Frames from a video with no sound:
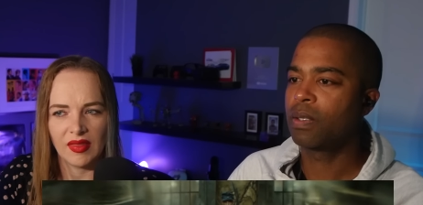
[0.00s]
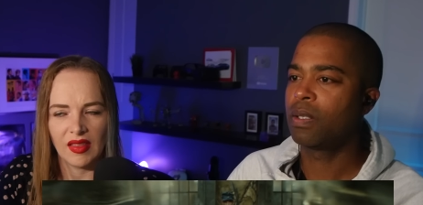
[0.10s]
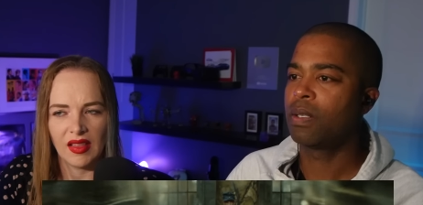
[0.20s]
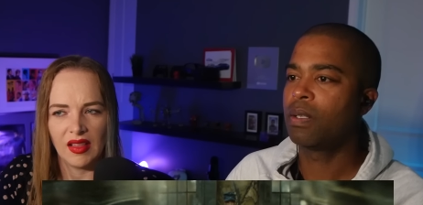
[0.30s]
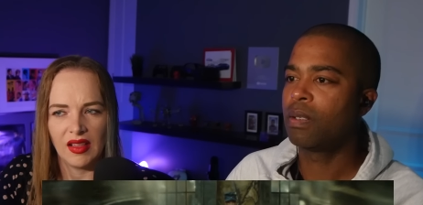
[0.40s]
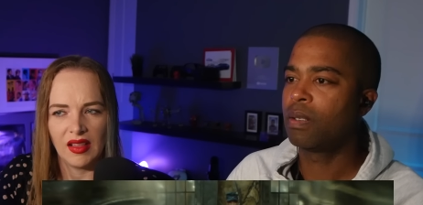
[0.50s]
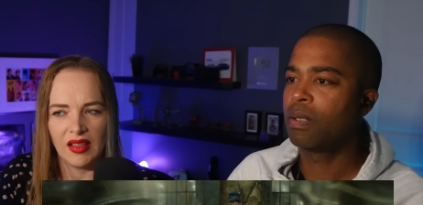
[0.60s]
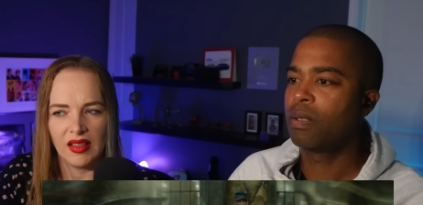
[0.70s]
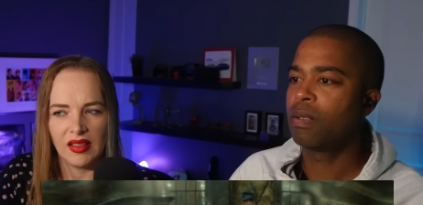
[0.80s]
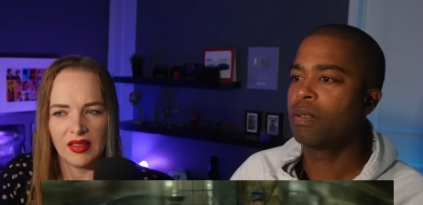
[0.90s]

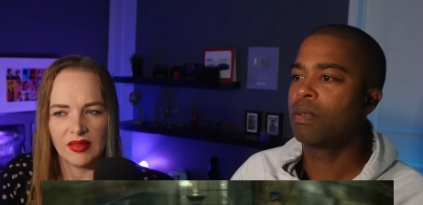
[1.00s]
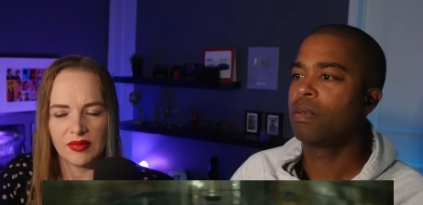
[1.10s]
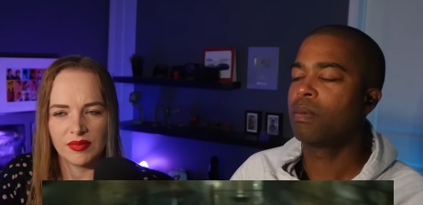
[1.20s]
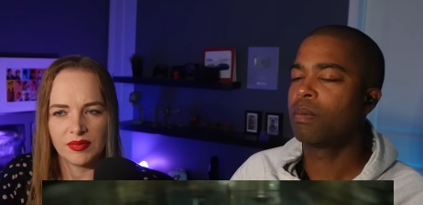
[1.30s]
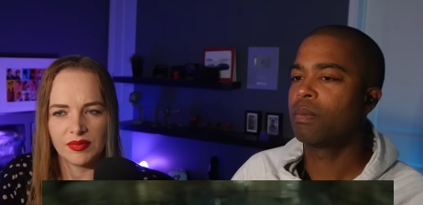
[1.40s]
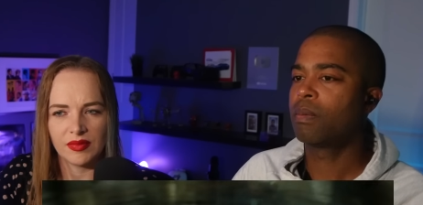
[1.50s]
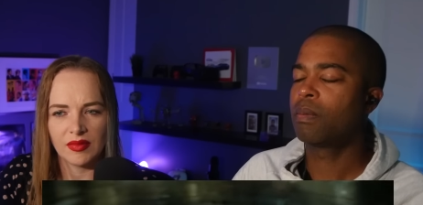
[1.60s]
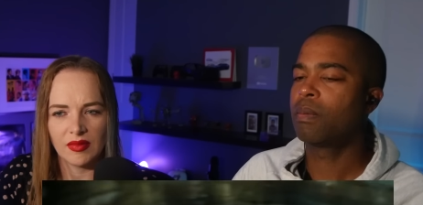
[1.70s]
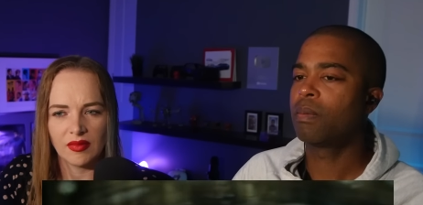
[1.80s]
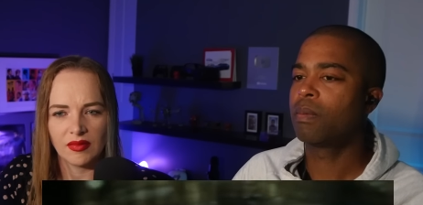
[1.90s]

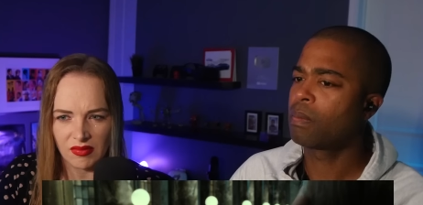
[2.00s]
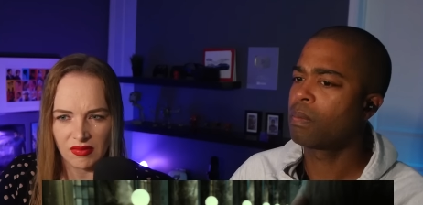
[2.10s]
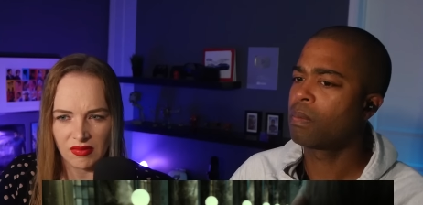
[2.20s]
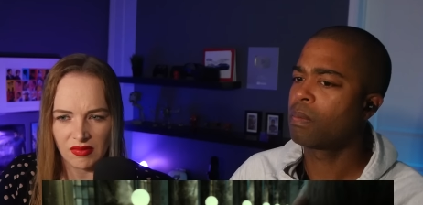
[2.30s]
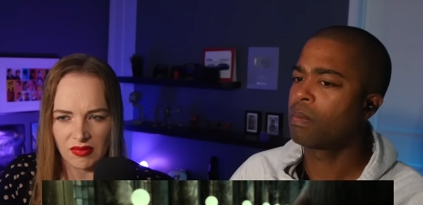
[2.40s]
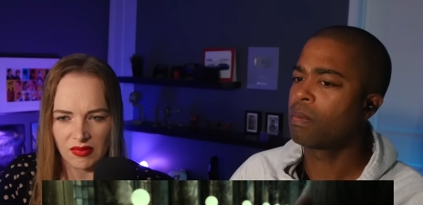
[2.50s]
(silence)